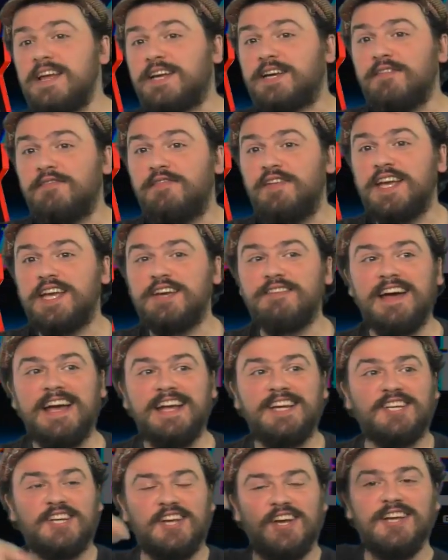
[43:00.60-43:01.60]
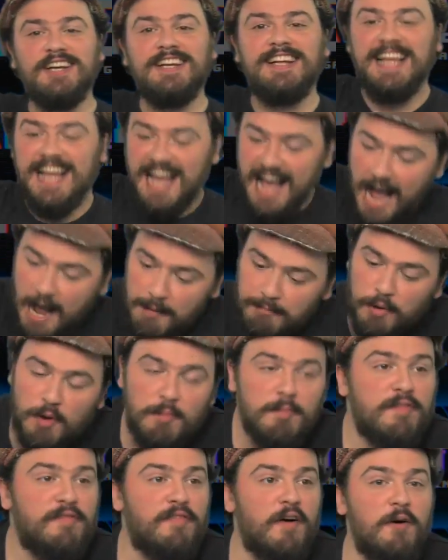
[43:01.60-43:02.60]
configuration. I
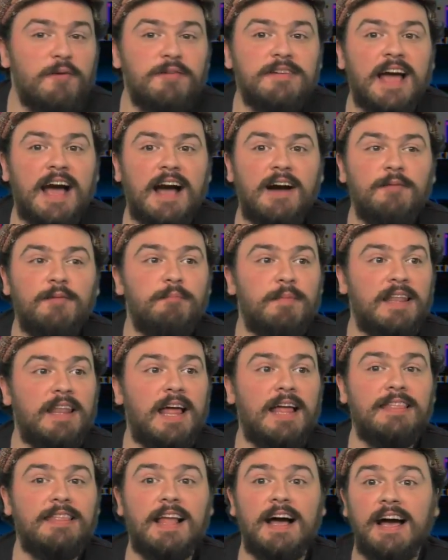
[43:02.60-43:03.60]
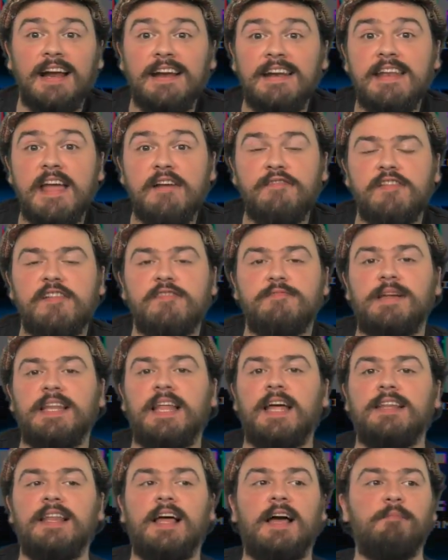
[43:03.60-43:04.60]
put my phone down, my landline, never have my
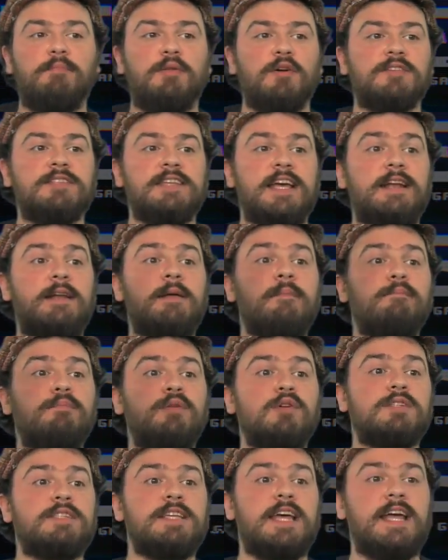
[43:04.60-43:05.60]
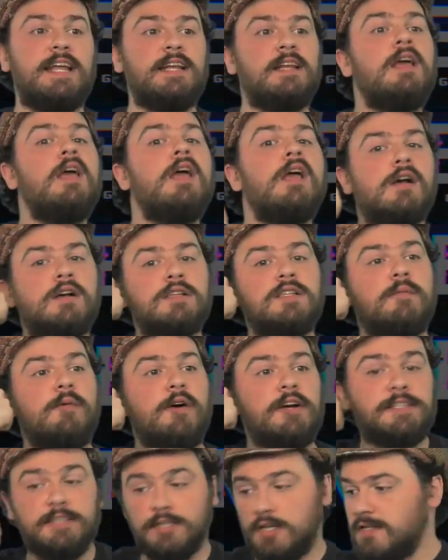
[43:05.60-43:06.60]
landline plugged it in, because
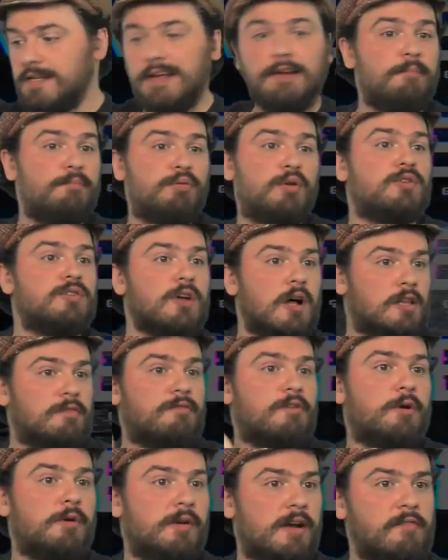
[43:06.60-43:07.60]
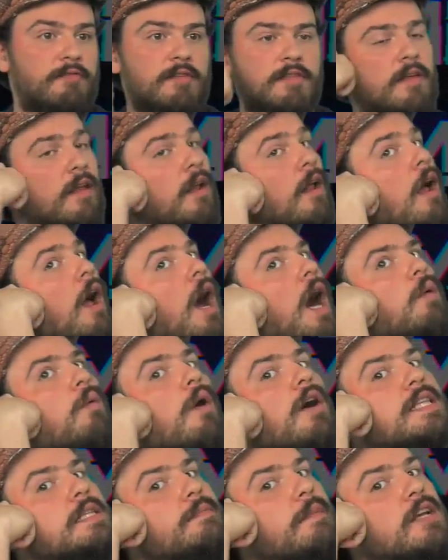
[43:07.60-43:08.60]
I'd unplugged all the router and everything. I
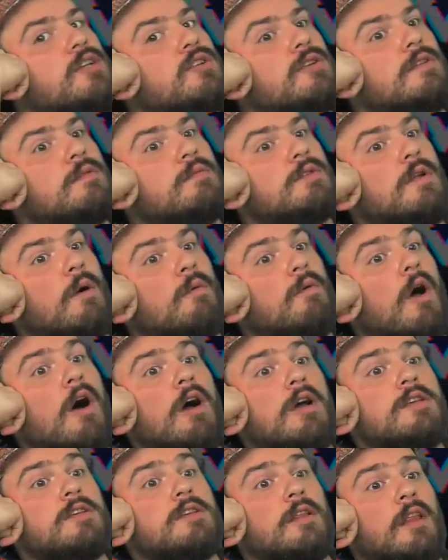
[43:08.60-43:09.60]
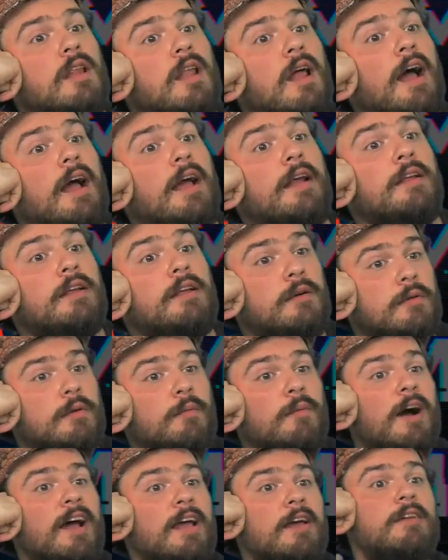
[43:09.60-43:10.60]
wanted to make sure there was no noise on the line, you know, the
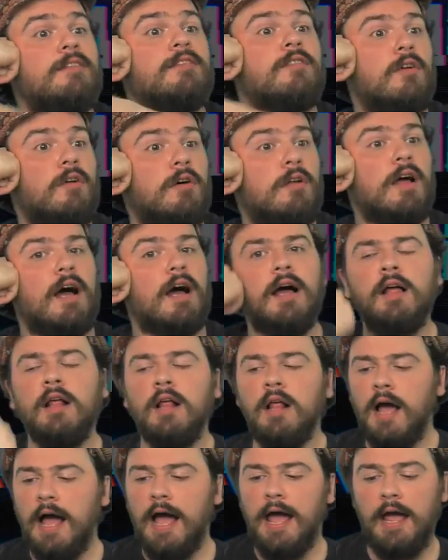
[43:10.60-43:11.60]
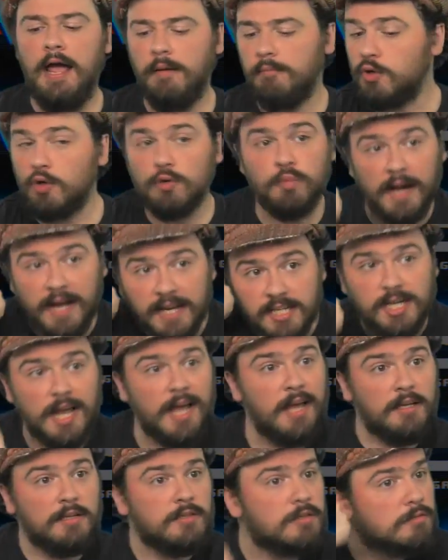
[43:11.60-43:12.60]
wires and all that. Good way to
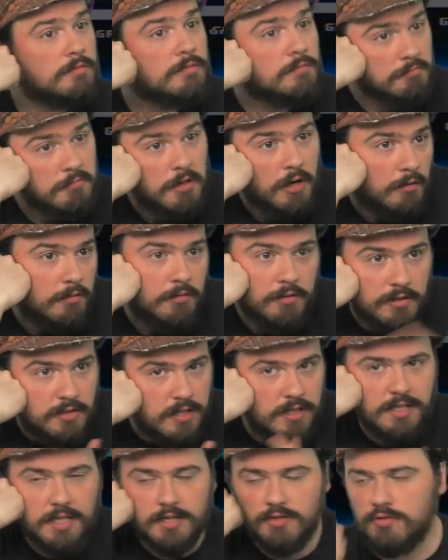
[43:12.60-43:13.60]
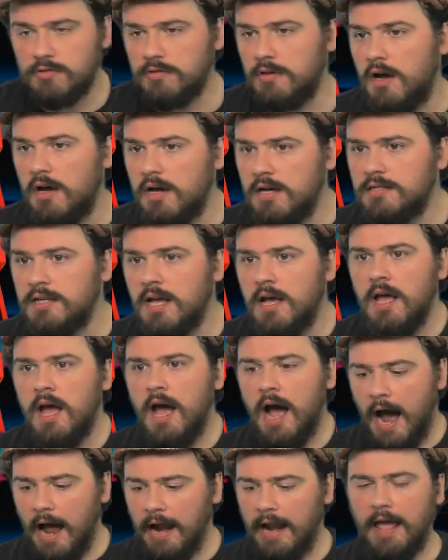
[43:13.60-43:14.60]
check, you just, you know, because there's literal noise.
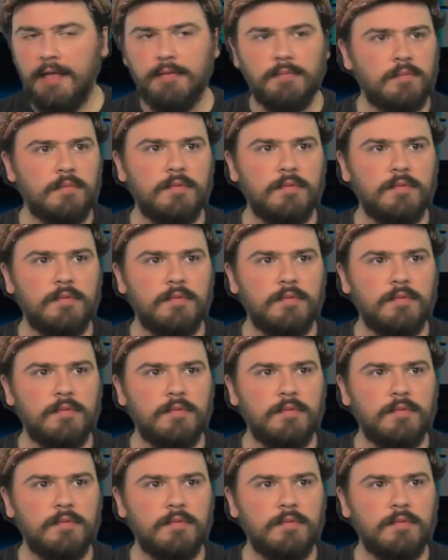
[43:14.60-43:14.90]
And